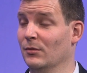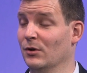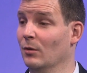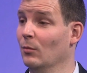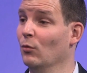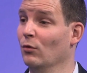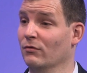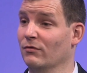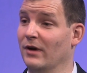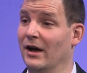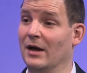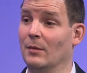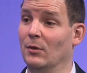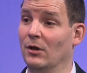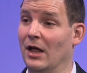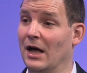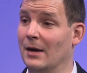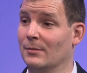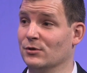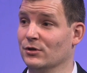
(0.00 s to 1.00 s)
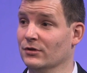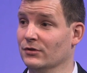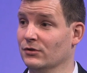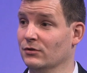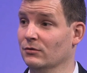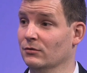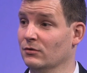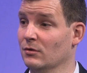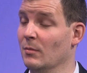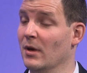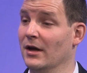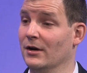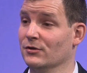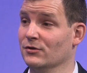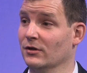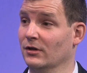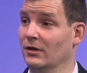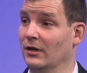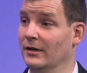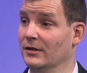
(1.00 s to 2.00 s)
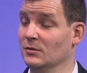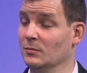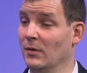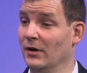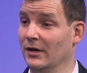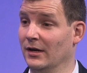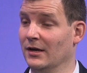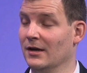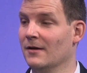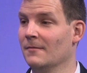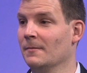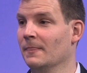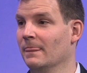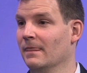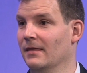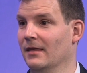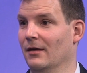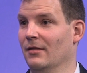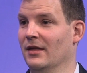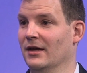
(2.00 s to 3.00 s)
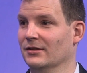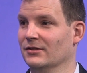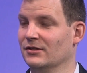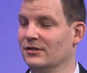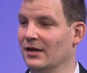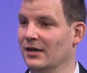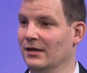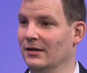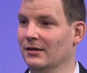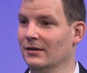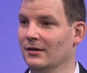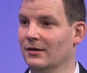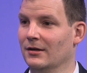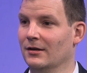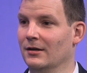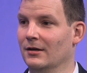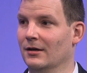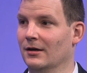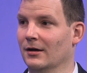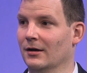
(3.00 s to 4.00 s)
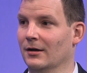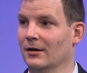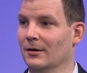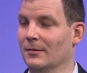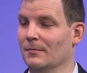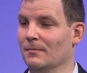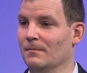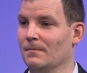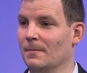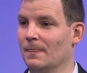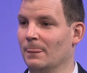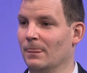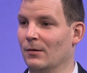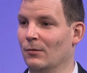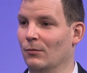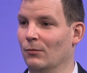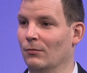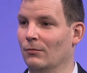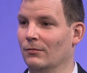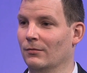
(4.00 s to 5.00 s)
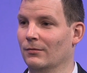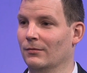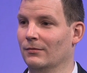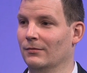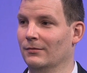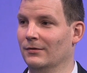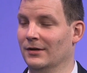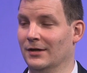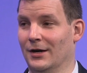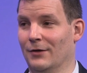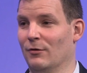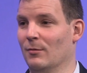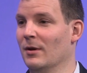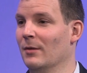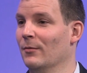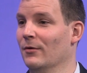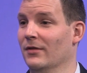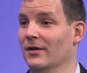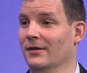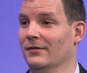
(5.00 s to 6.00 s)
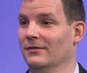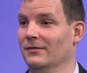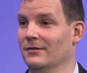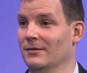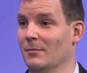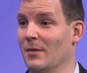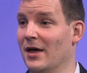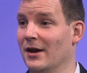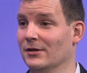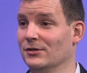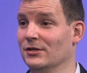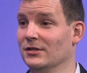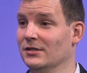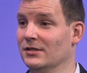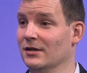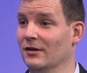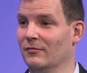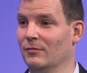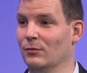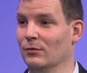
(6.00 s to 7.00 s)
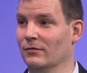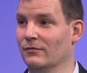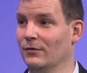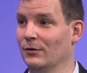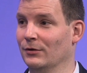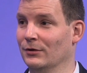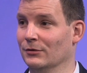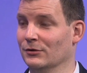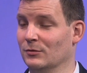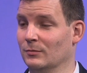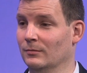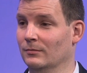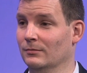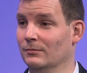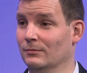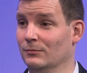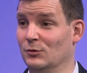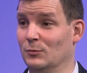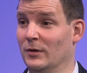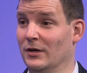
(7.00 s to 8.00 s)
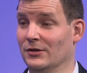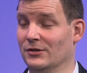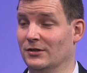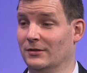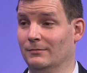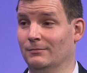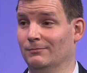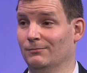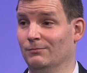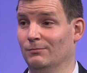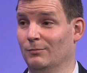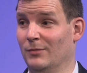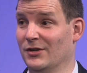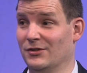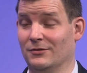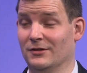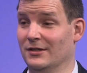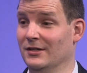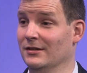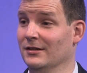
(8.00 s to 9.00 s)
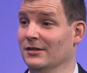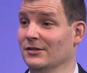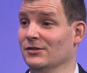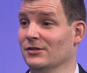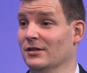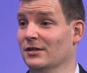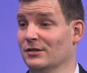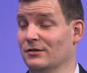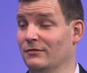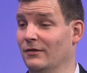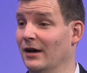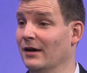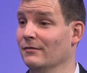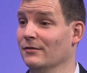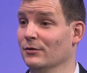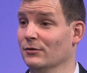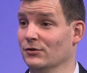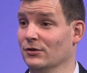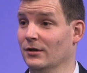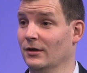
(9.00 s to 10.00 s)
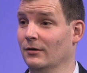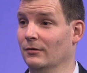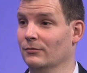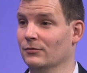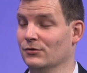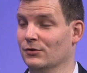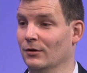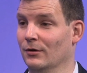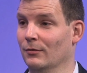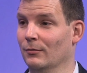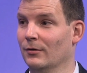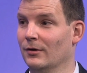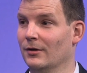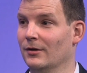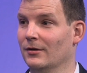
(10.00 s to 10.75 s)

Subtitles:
more viable options to manage their clients' money. Now that said, you got to remember that the managed ETF portfolio space basically didn't exist 5 years ago. So